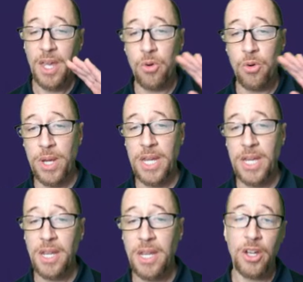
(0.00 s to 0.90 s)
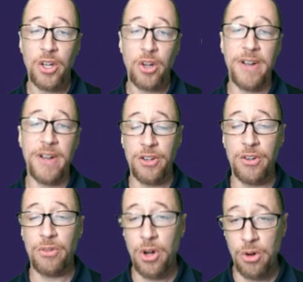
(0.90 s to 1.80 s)
Queen, go find a
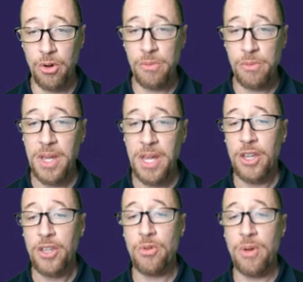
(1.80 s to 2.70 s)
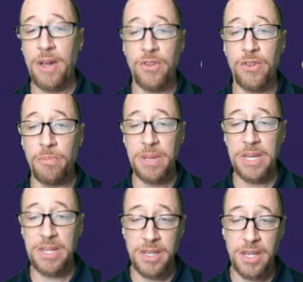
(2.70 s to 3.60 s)
new home. You have no
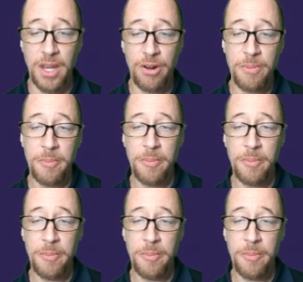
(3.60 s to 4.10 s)
business here.